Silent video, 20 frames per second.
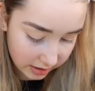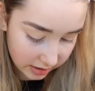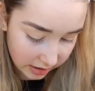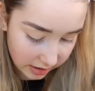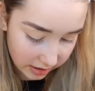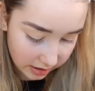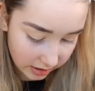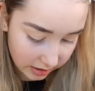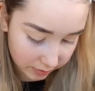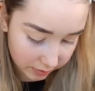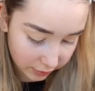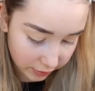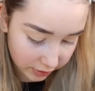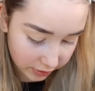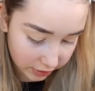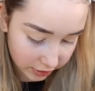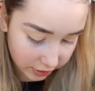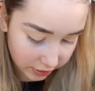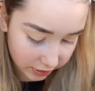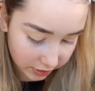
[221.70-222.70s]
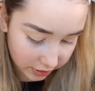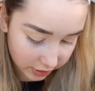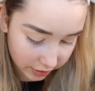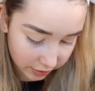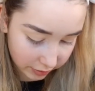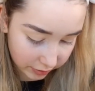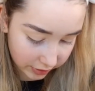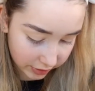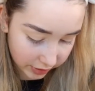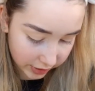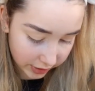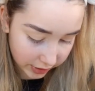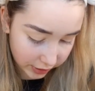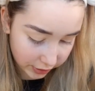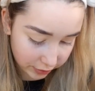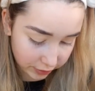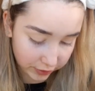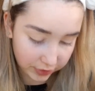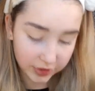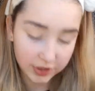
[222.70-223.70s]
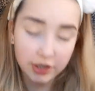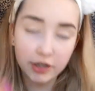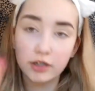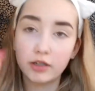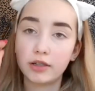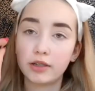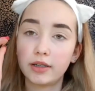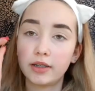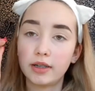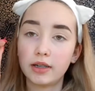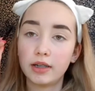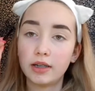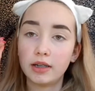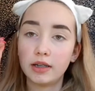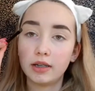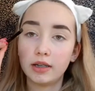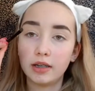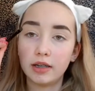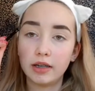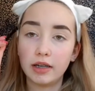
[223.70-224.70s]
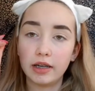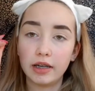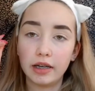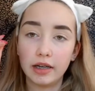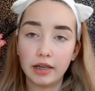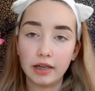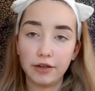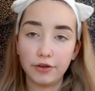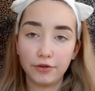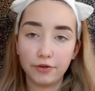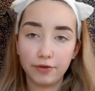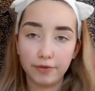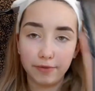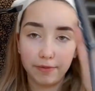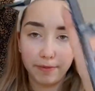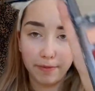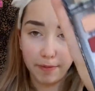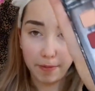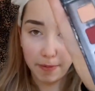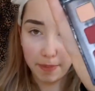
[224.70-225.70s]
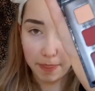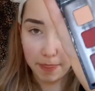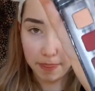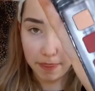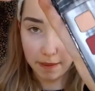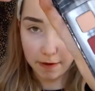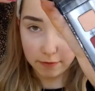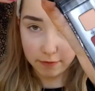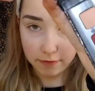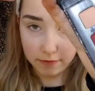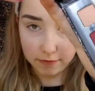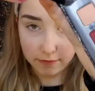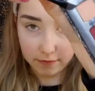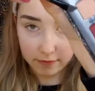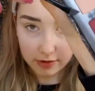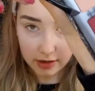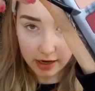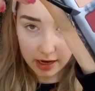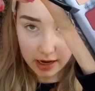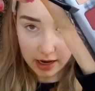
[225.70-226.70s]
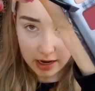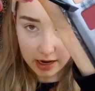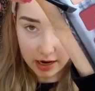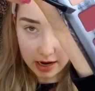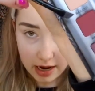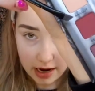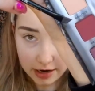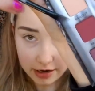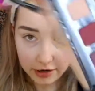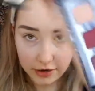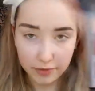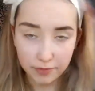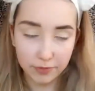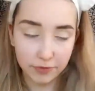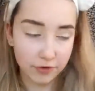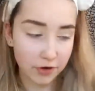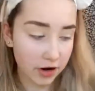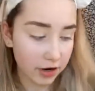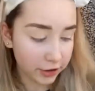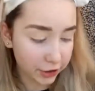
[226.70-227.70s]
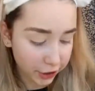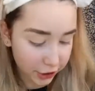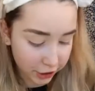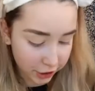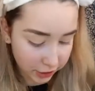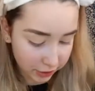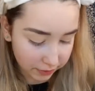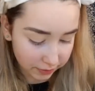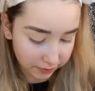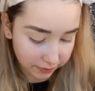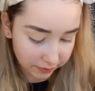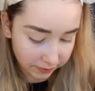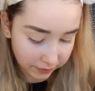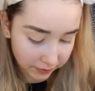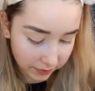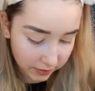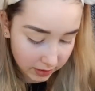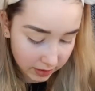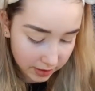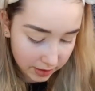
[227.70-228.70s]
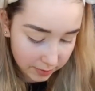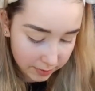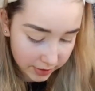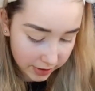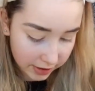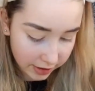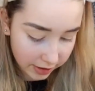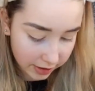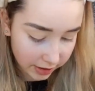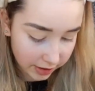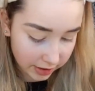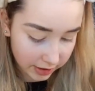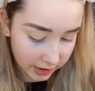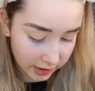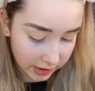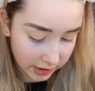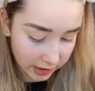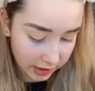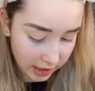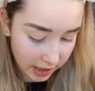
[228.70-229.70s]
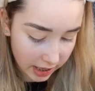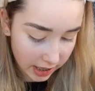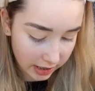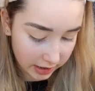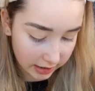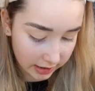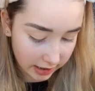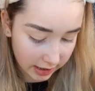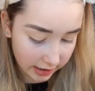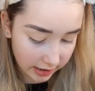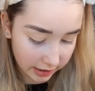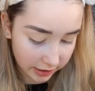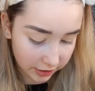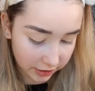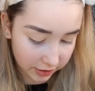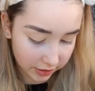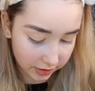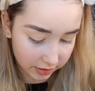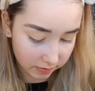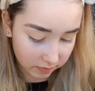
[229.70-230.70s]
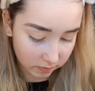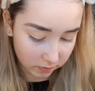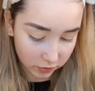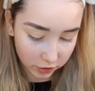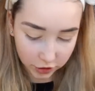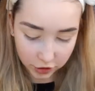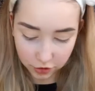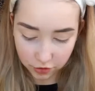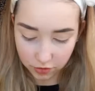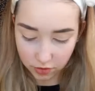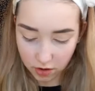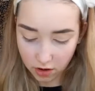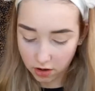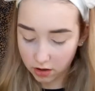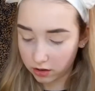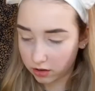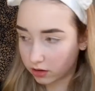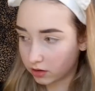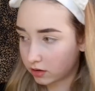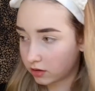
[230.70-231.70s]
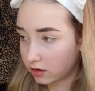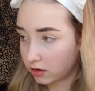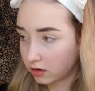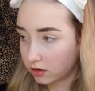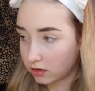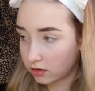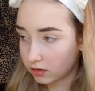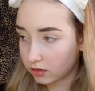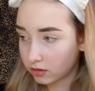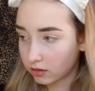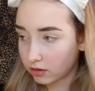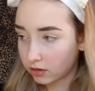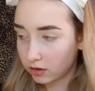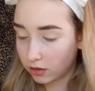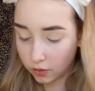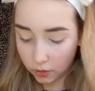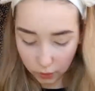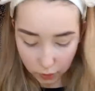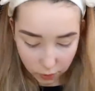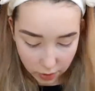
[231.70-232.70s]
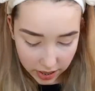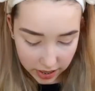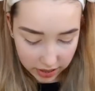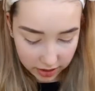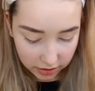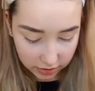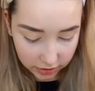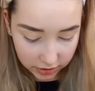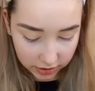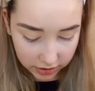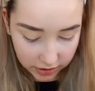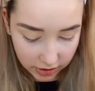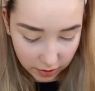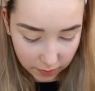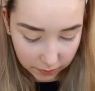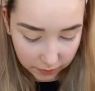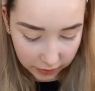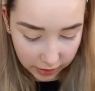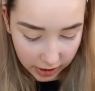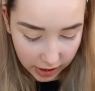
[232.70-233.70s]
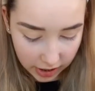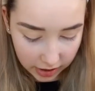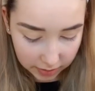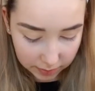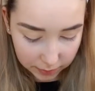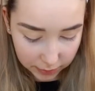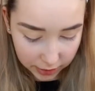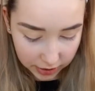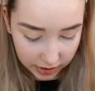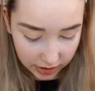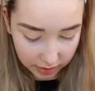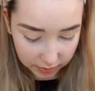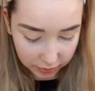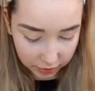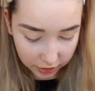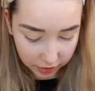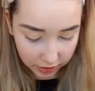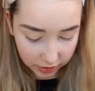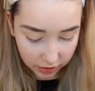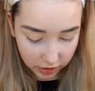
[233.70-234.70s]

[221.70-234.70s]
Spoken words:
I'm just going to use a little eyeliner brush because it has like this strong wing or something, but I'm